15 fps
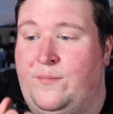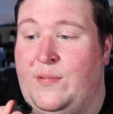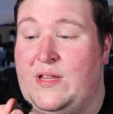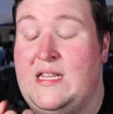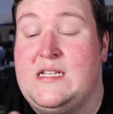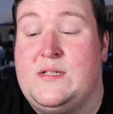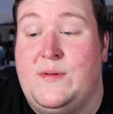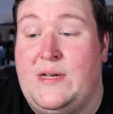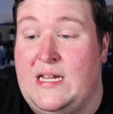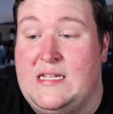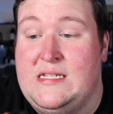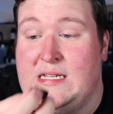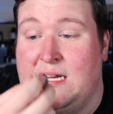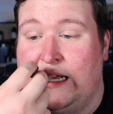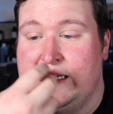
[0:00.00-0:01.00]
But this one
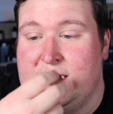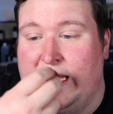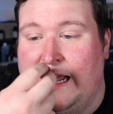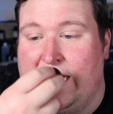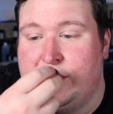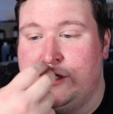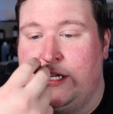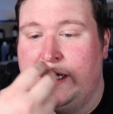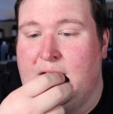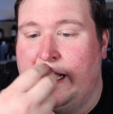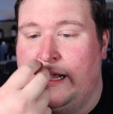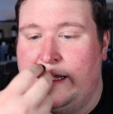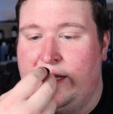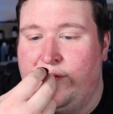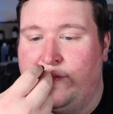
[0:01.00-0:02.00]
is nice. It actually
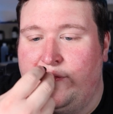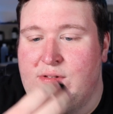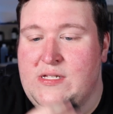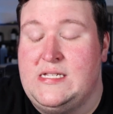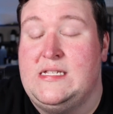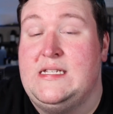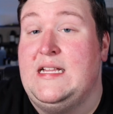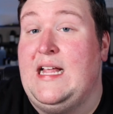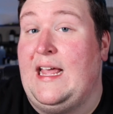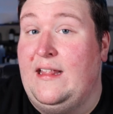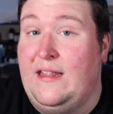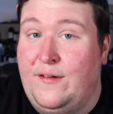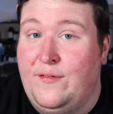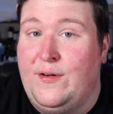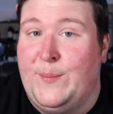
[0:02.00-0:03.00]
kind of
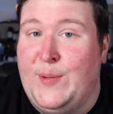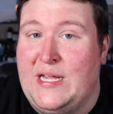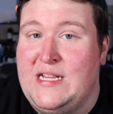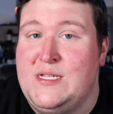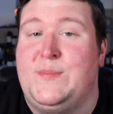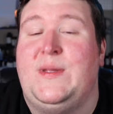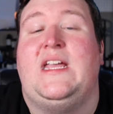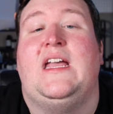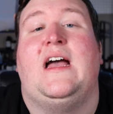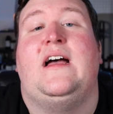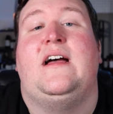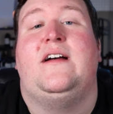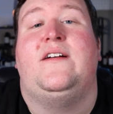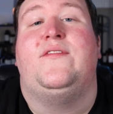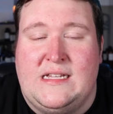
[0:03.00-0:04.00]
slightly reminds me
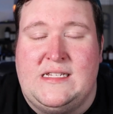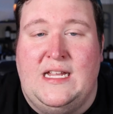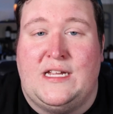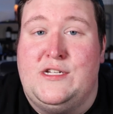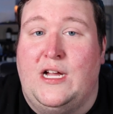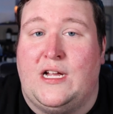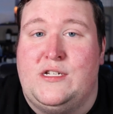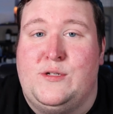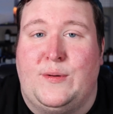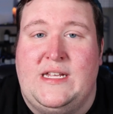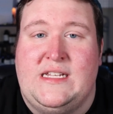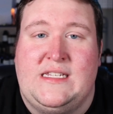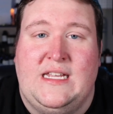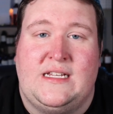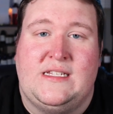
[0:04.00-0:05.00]
of a Santal
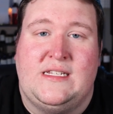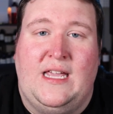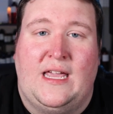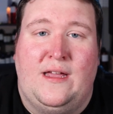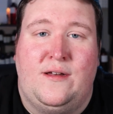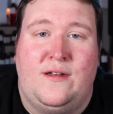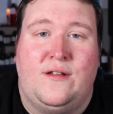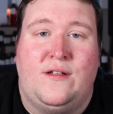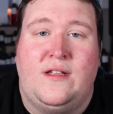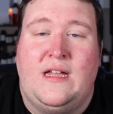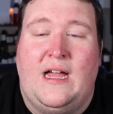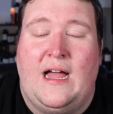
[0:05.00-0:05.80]
26 candle